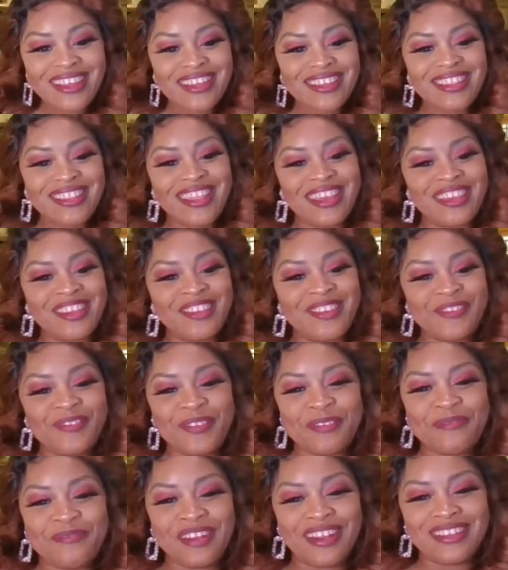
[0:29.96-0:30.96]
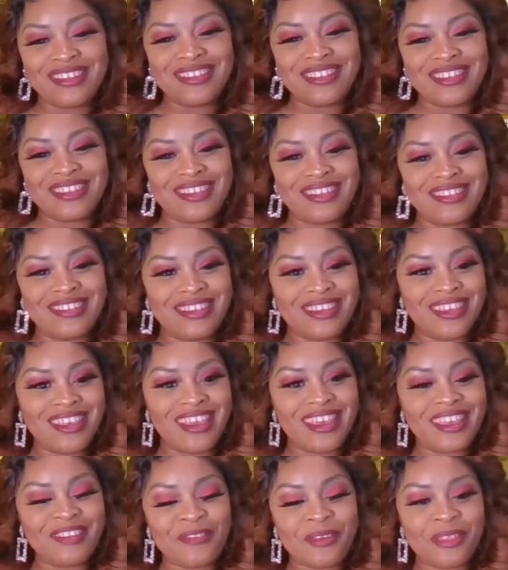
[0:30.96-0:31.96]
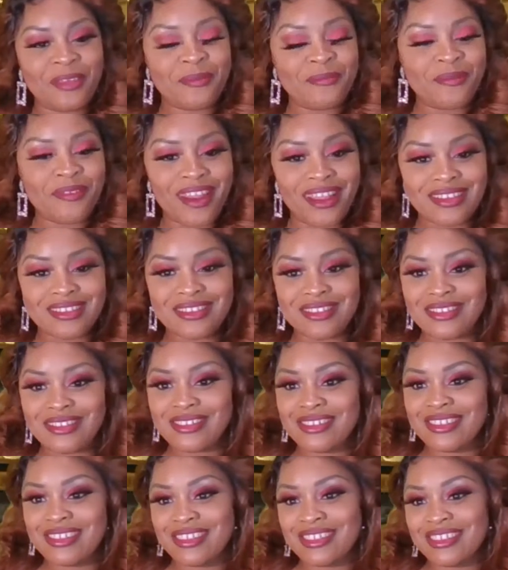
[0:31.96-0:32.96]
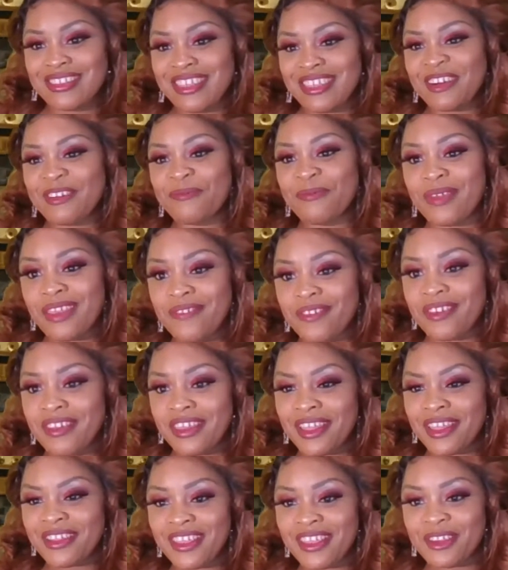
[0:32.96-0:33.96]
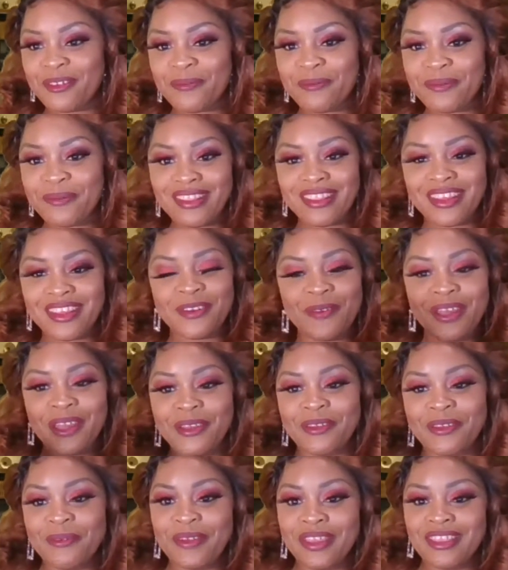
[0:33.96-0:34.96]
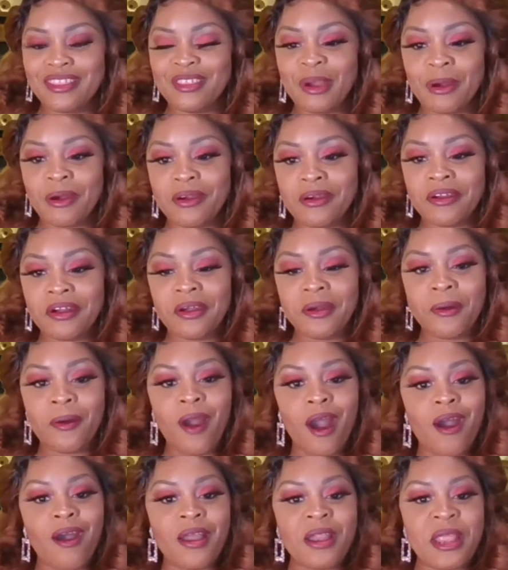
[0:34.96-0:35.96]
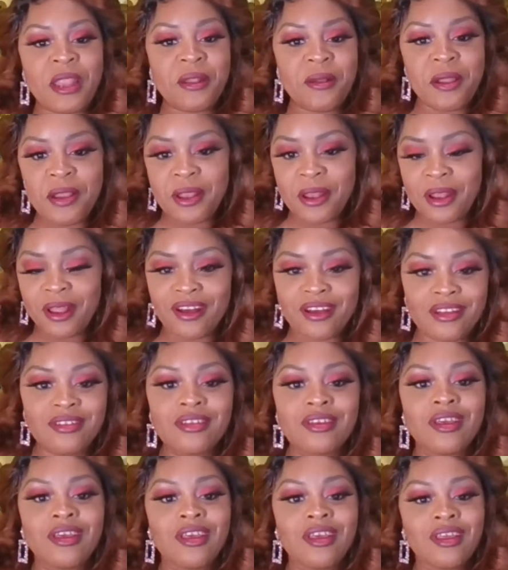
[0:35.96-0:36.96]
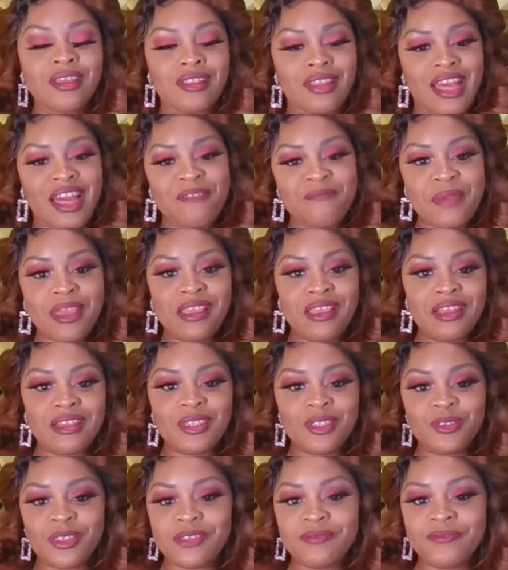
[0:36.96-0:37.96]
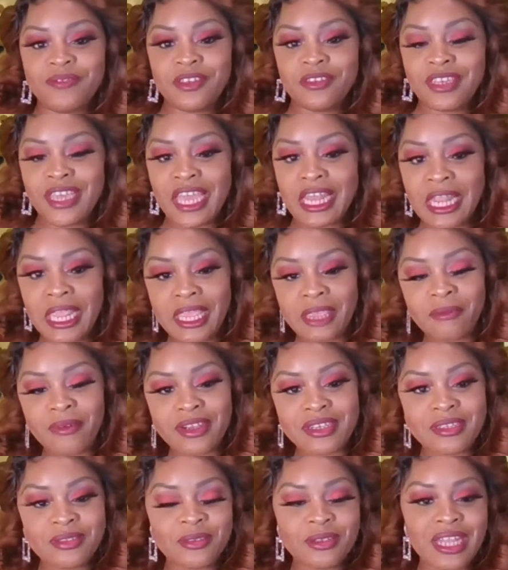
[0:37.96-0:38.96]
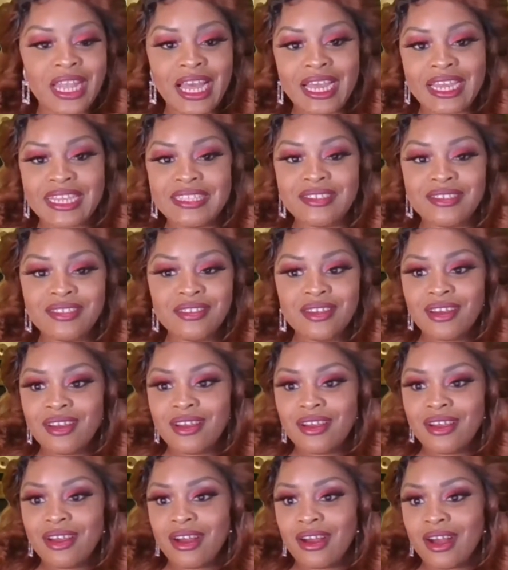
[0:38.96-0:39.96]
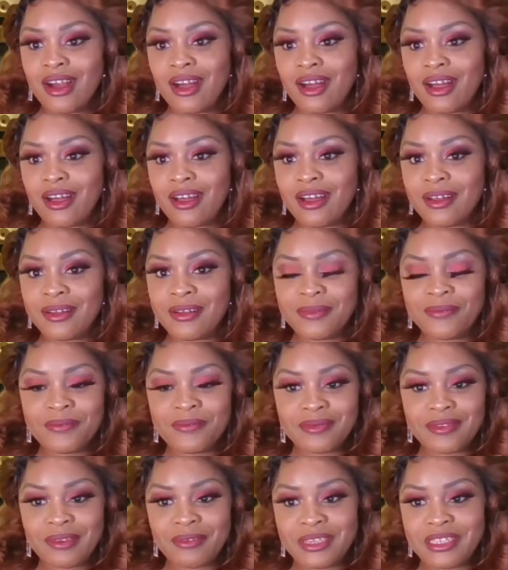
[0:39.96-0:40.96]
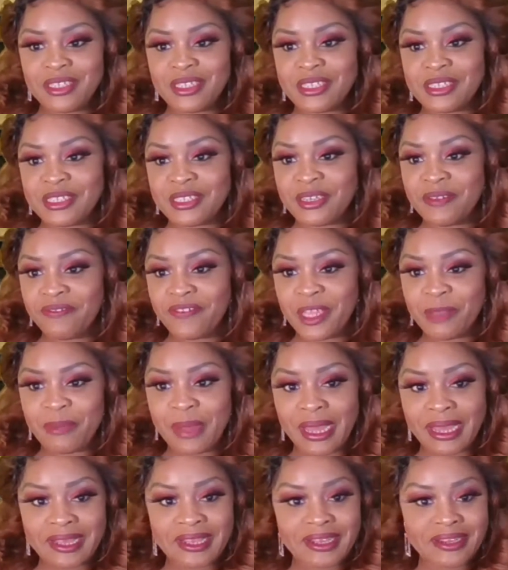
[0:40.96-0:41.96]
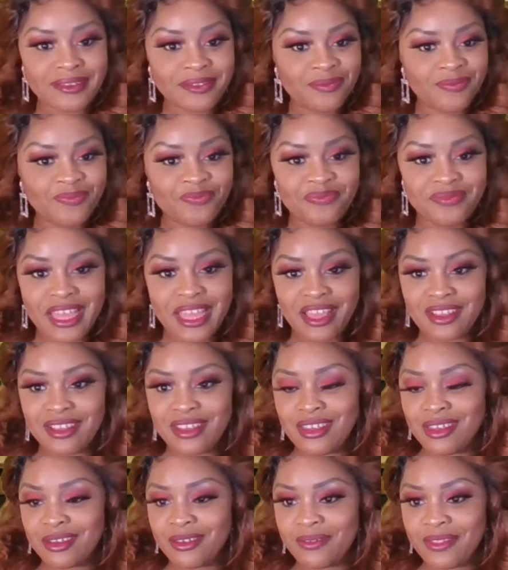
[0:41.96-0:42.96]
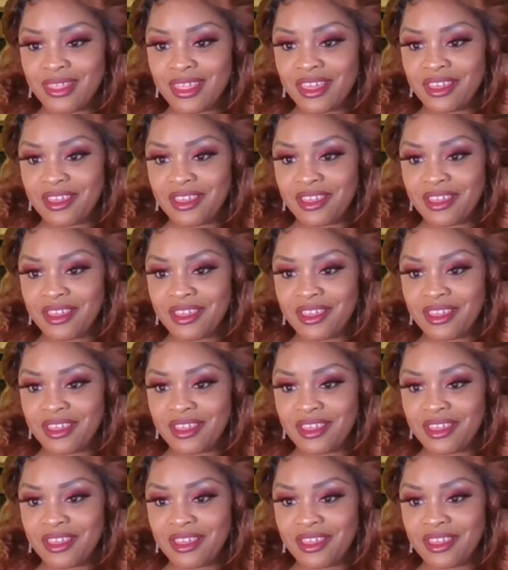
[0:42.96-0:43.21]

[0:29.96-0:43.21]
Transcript: Thank you for blessing us again with your presence. Just tell me if you can hear me. That way we don't go on and on and on. Not making sure if you can hear us or not. Uh, we just need a feedback. Thank you.